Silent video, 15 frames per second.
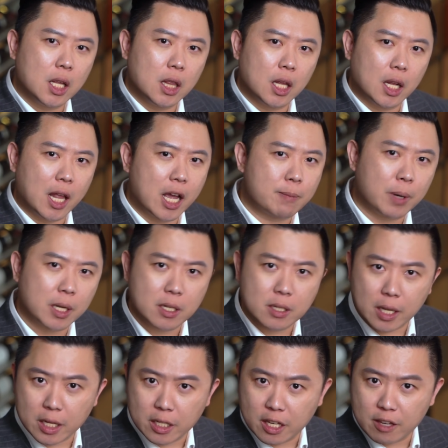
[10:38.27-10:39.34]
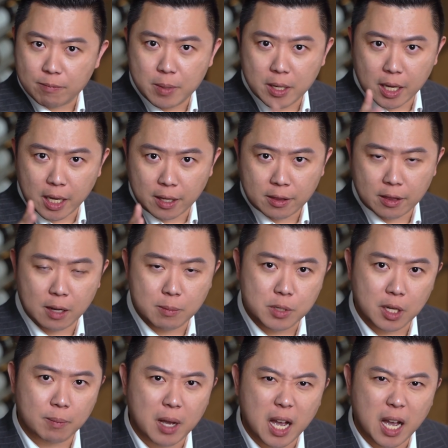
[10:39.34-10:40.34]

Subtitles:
the like button and give me a thumbs up.